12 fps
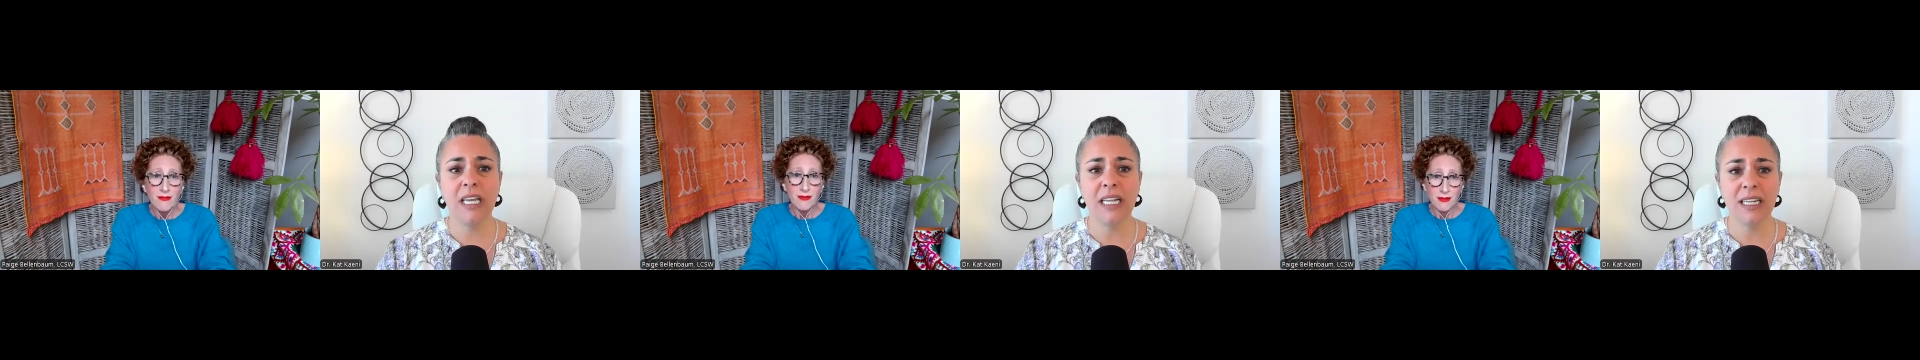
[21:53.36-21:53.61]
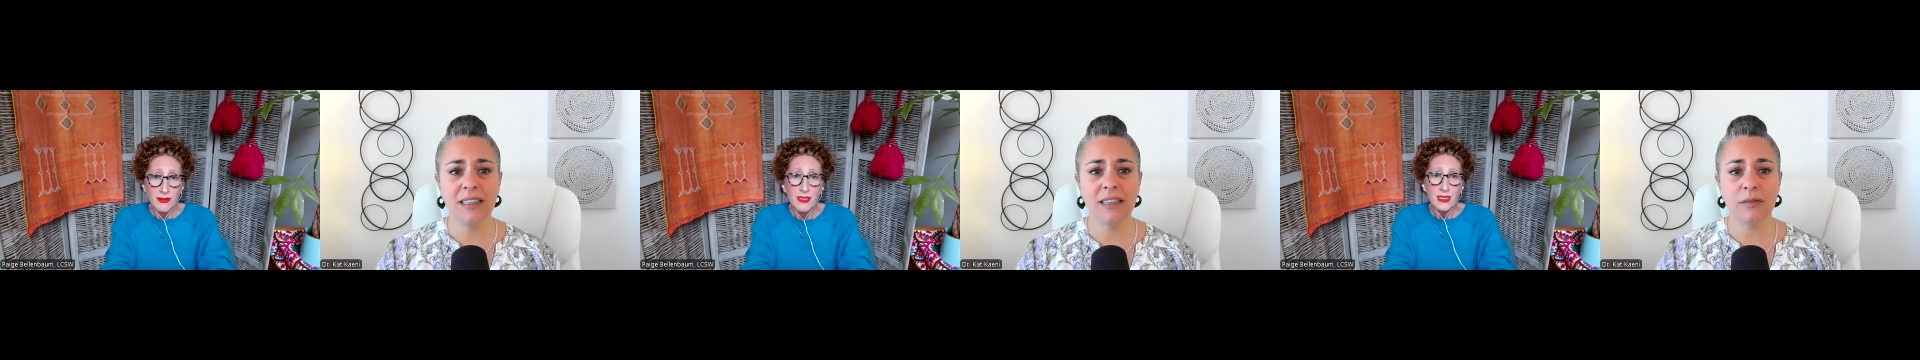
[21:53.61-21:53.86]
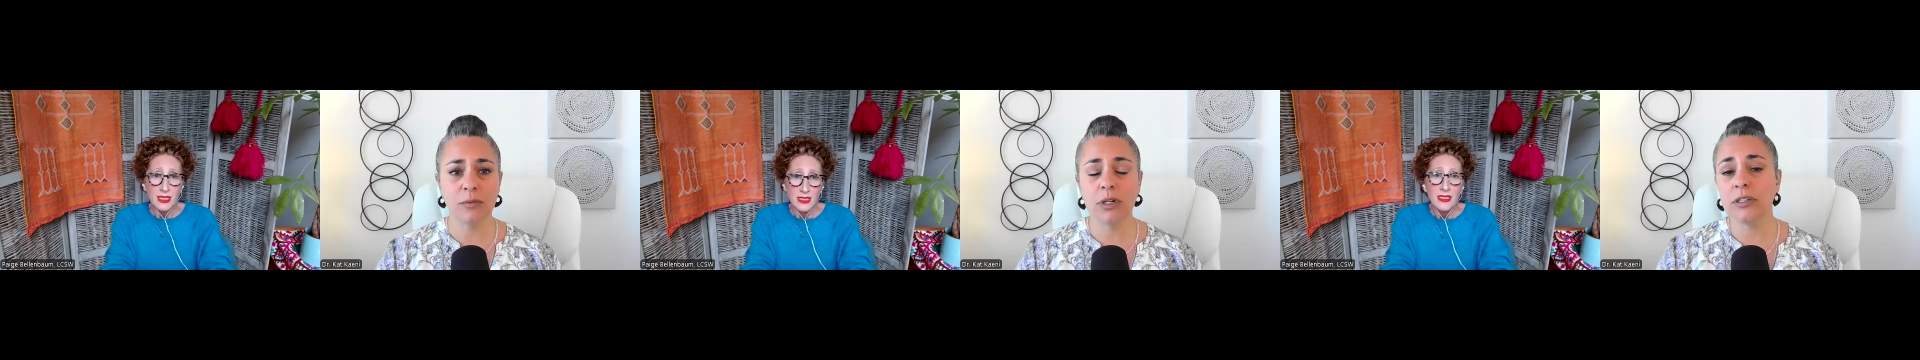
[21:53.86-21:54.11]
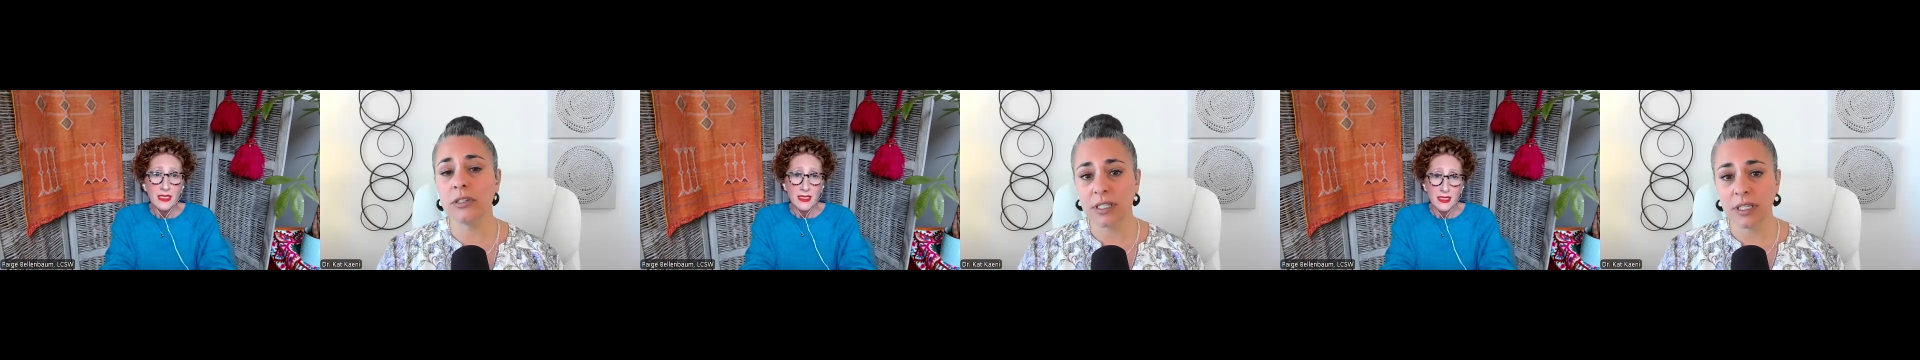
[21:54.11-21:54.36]
Speaker 1: and at the
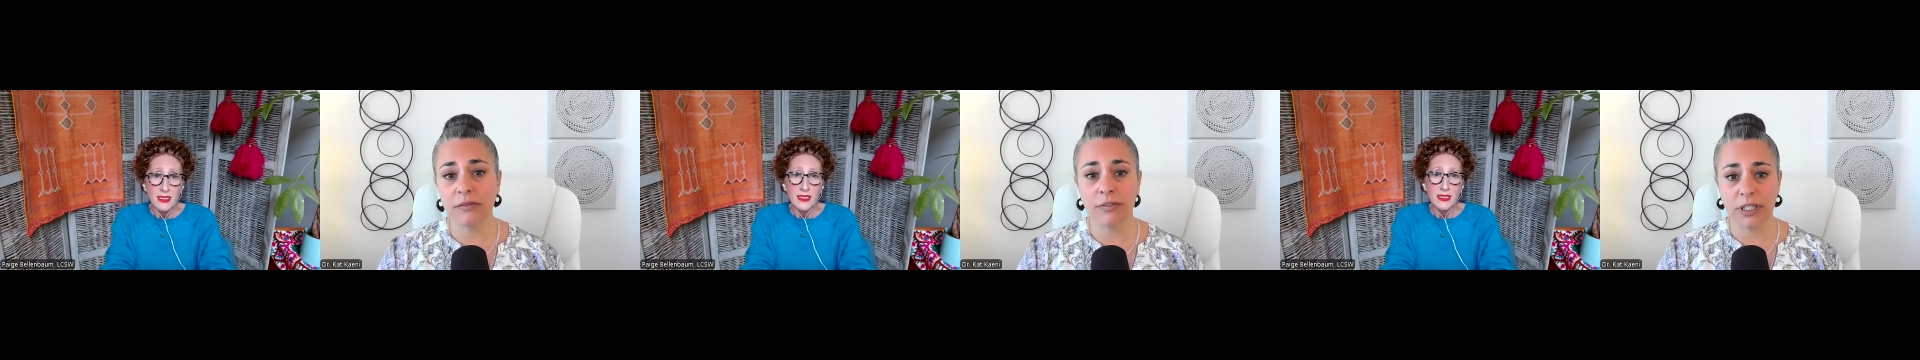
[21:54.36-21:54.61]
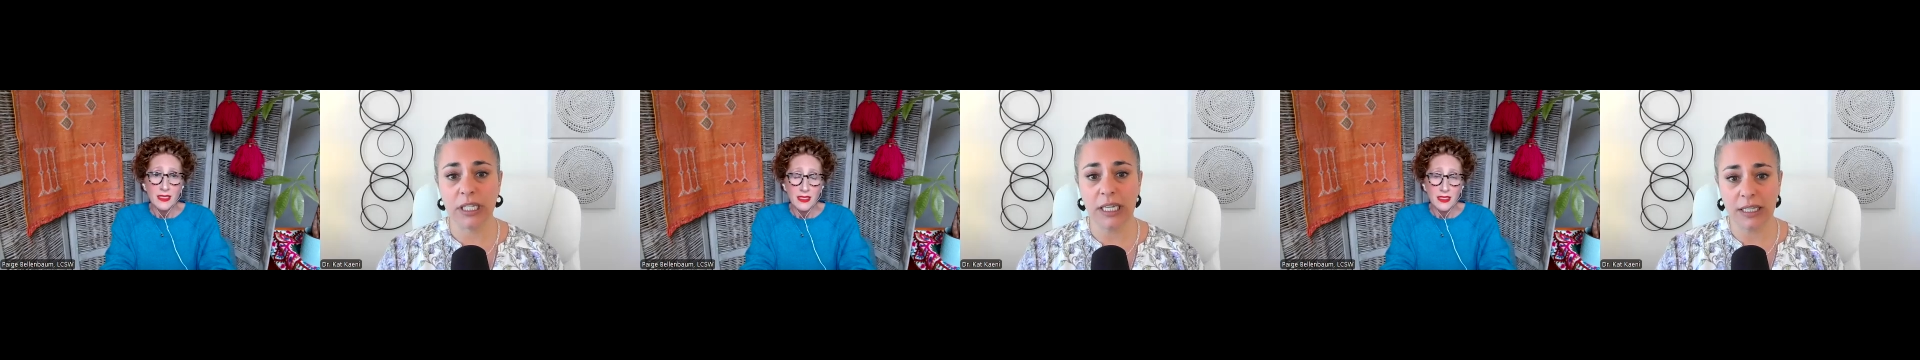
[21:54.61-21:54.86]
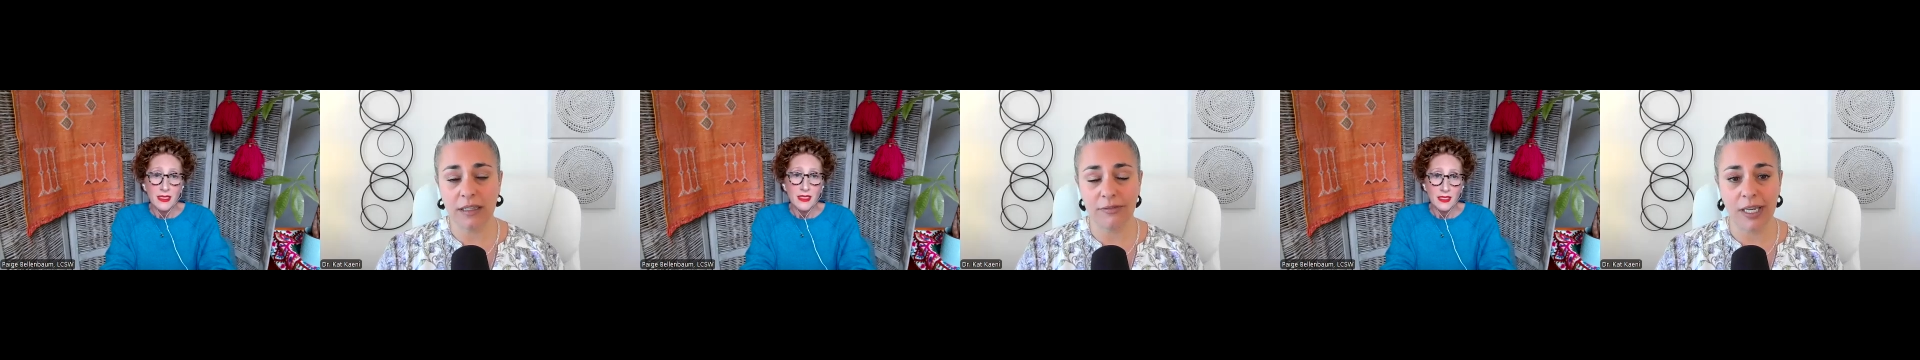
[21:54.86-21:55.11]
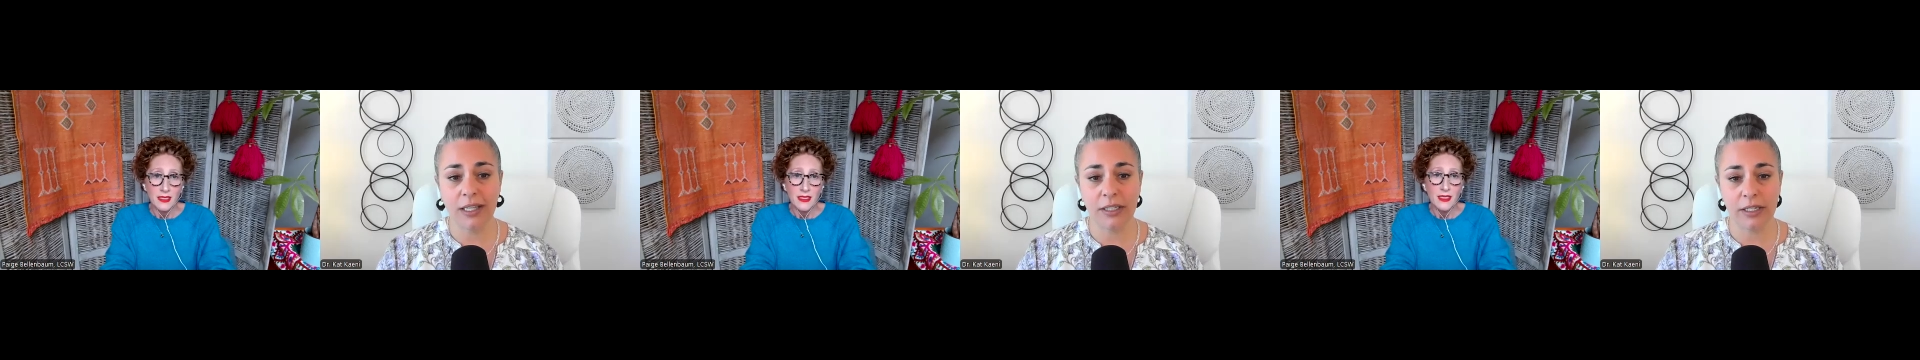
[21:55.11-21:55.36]
worst, like feel like the
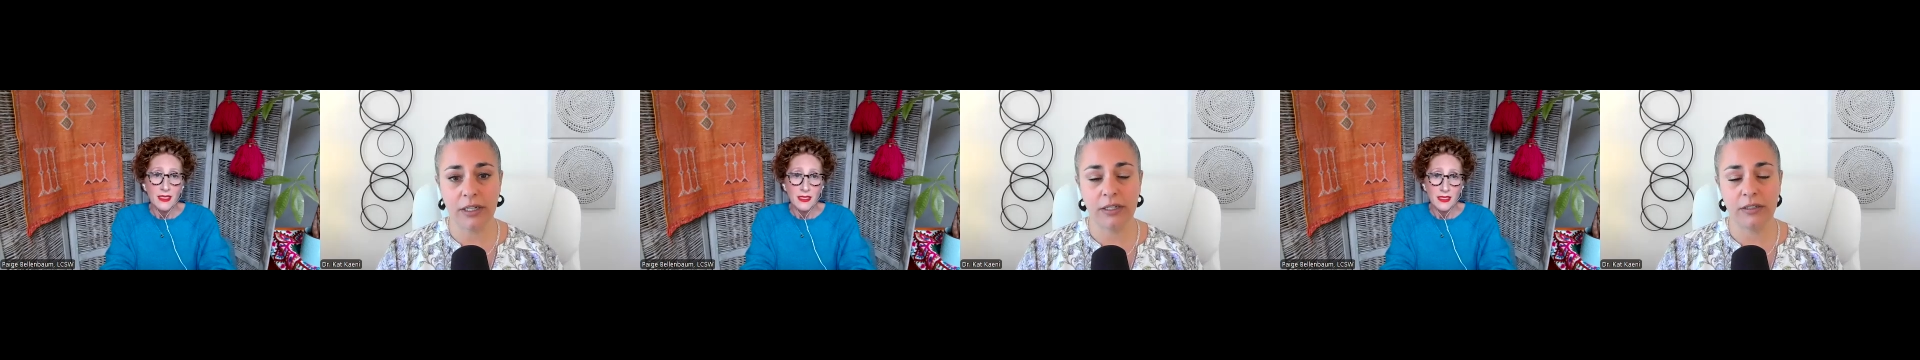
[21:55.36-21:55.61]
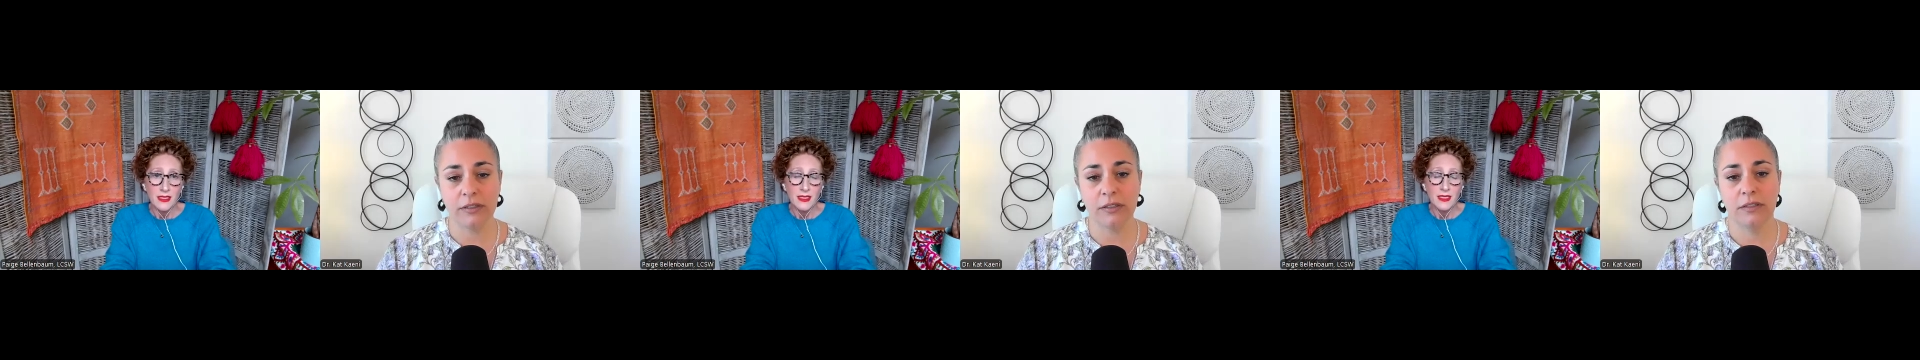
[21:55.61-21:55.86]
failure.